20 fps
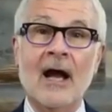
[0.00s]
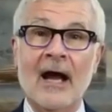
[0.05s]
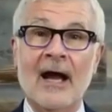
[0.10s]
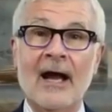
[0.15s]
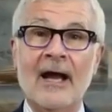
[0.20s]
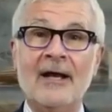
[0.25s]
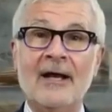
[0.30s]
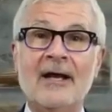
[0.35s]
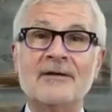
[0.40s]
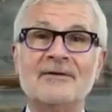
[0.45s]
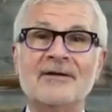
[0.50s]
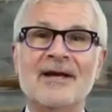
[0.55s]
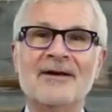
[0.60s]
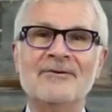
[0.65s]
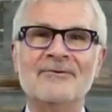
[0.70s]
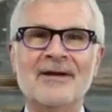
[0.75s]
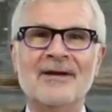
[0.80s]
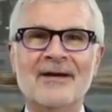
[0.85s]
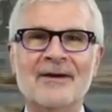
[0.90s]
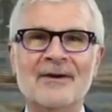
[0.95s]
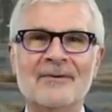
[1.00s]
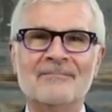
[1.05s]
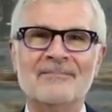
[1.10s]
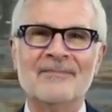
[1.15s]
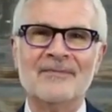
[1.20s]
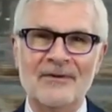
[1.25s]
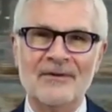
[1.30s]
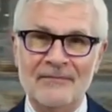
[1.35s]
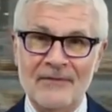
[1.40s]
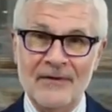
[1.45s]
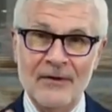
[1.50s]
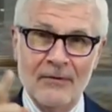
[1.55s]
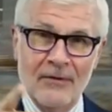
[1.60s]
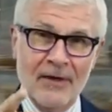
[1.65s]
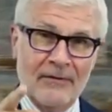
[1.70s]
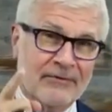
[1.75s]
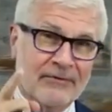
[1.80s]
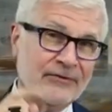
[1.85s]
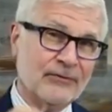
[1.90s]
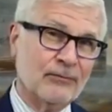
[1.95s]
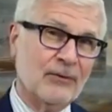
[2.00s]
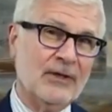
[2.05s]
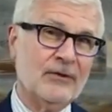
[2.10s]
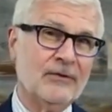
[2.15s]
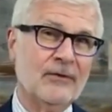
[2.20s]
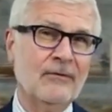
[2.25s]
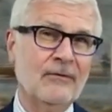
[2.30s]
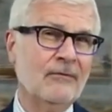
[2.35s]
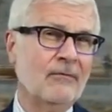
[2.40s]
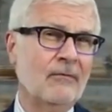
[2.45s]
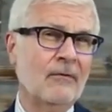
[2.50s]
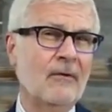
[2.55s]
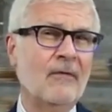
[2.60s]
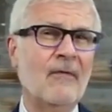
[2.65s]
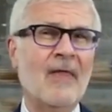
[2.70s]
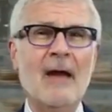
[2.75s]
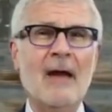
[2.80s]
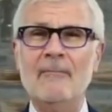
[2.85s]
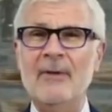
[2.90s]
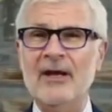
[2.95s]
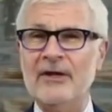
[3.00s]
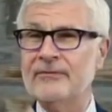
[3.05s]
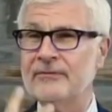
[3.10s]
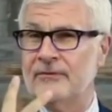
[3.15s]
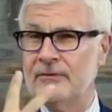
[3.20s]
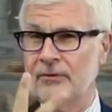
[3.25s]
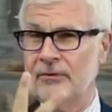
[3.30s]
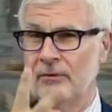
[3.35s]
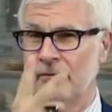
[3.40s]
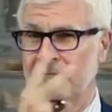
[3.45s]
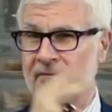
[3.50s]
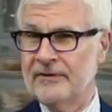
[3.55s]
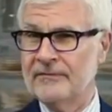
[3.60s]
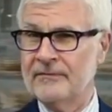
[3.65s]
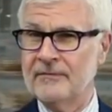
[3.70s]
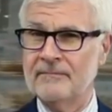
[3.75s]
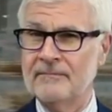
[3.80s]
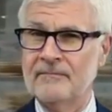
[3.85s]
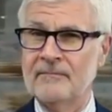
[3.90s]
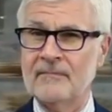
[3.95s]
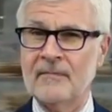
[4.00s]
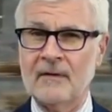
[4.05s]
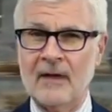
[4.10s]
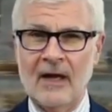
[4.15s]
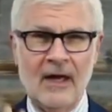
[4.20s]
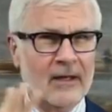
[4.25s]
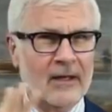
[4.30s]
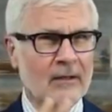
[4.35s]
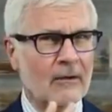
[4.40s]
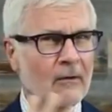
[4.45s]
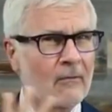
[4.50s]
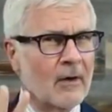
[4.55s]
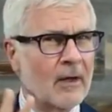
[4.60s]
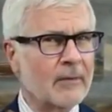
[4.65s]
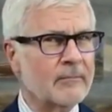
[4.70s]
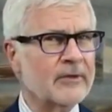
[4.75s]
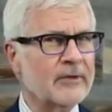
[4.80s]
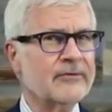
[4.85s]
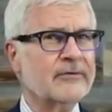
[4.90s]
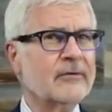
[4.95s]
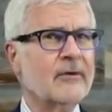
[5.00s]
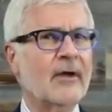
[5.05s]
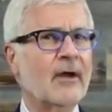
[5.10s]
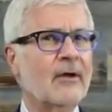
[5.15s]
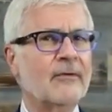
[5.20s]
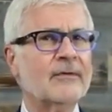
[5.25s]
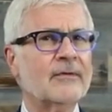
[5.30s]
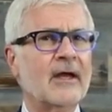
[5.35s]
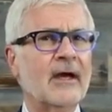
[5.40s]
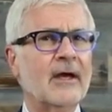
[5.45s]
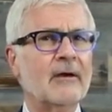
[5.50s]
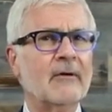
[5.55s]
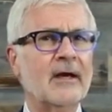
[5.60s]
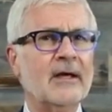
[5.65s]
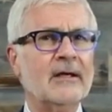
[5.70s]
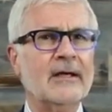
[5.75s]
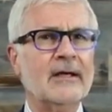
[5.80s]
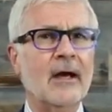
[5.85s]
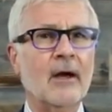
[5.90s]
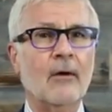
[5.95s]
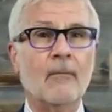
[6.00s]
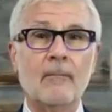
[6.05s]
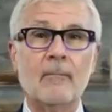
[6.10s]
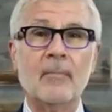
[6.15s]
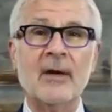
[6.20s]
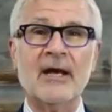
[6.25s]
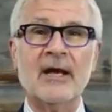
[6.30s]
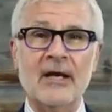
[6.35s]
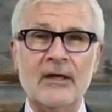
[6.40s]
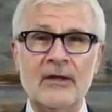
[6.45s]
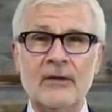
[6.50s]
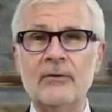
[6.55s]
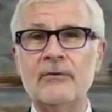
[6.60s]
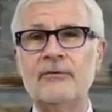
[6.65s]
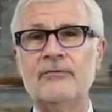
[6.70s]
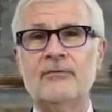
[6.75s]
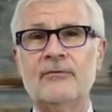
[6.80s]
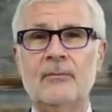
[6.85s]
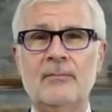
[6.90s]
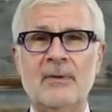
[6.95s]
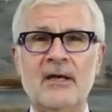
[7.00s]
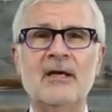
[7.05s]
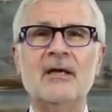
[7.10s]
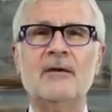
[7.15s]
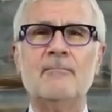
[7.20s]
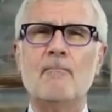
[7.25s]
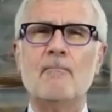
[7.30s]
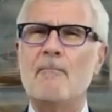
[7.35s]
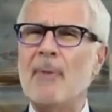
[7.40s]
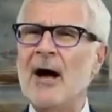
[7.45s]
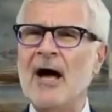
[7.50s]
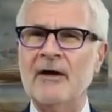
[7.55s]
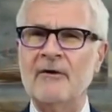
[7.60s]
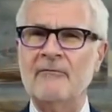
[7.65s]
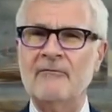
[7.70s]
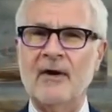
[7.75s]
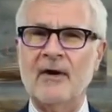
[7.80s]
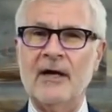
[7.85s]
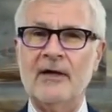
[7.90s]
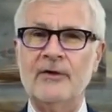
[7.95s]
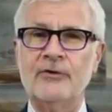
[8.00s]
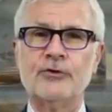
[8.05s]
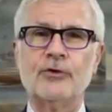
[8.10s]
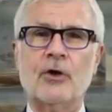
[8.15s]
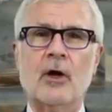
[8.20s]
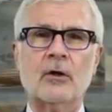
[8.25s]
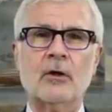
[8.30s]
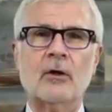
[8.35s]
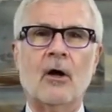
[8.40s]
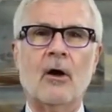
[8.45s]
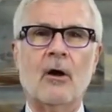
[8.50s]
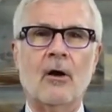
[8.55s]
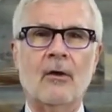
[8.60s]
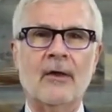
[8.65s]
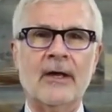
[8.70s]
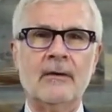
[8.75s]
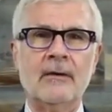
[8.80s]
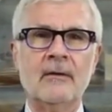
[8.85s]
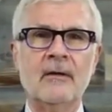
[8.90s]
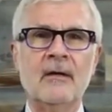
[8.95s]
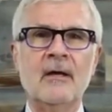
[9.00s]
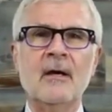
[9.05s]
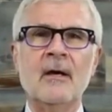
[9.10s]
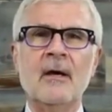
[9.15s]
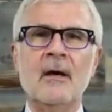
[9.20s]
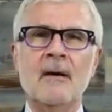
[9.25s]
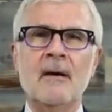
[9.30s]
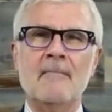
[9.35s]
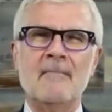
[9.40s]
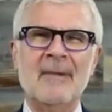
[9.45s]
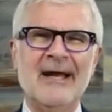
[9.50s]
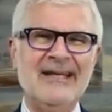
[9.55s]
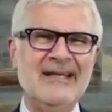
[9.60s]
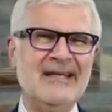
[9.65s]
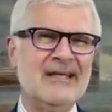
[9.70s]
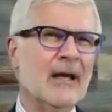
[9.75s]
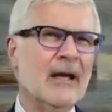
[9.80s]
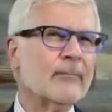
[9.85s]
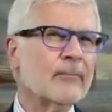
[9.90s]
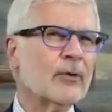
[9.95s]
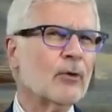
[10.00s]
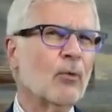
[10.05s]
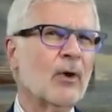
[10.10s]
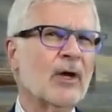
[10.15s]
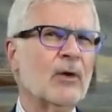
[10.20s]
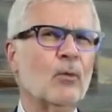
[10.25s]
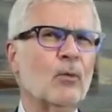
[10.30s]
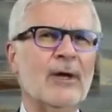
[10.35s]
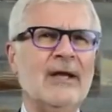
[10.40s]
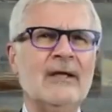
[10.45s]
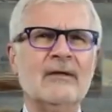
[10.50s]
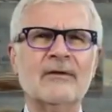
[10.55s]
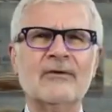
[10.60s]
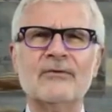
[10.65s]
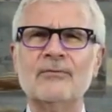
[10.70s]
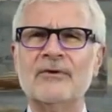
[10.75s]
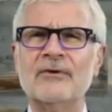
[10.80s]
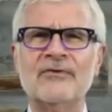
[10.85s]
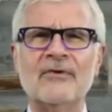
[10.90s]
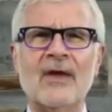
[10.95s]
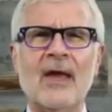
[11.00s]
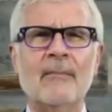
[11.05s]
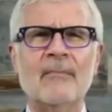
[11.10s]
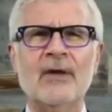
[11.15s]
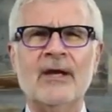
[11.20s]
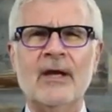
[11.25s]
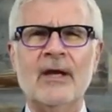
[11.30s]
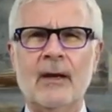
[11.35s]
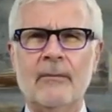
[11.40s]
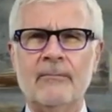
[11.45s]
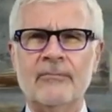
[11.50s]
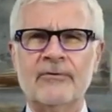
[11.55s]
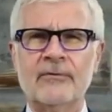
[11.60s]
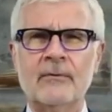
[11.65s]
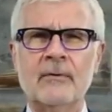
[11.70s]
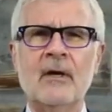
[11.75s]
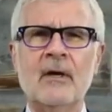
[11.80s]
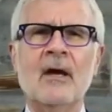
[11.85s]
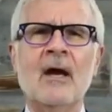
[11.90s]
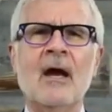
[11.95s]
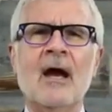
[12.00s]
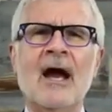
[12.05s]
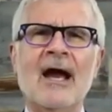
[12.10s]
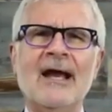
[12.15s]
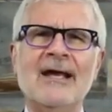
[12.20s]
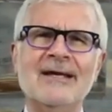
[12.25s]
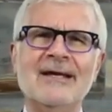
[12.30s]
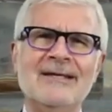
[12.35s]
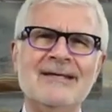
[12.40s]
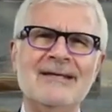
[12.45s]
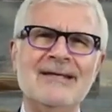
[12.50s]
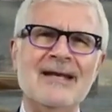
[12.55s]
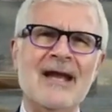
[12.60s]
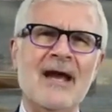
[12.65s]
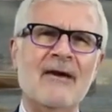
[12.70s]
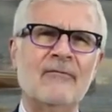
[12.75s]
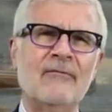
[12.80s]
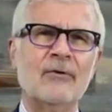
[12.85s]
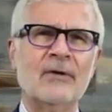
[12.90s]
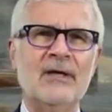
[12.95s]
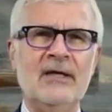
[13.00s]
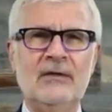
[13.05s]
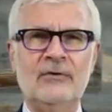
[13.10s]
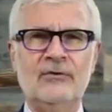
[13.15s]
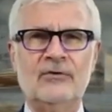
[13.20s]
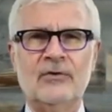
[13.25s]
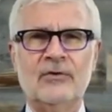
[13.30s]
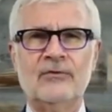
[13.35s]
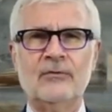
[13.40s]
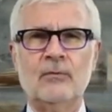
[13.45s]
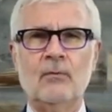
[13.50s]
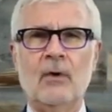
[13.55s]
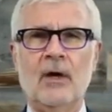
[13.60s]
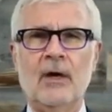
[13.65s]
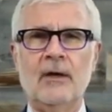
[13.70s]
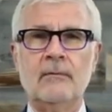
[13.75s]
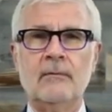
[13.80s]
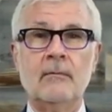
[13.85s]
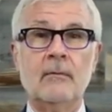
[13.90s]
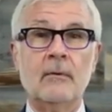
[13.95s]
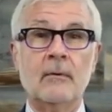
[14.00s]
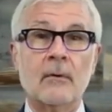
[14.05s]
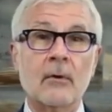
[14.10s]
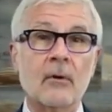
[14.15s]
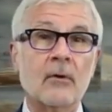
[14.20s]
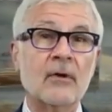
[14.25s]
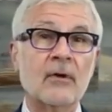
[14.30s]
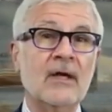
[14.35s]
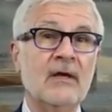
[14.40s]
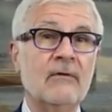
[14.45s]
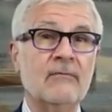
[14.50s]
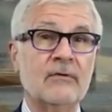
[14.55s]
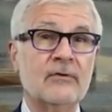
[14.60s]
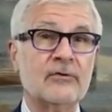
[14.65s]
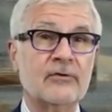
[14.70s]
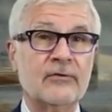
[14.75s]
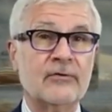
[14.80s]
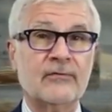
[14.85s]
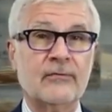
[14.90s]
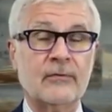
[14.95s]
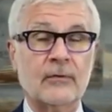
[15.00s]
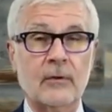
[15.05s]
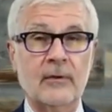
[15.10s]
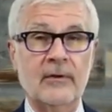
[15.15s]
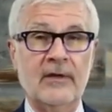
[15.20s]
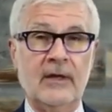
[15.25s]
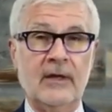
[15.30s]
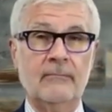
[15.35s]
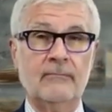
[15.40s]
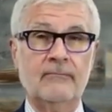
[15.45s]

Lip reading: Hi, Dr. Gundry here. If you have a sweet tooth, that makes two of us. I know I'm Mr. Health Guy right now, but I used to be a bona fide chocoholic. My number one weakness was M&Ms. I could never eat just one, or even just 30.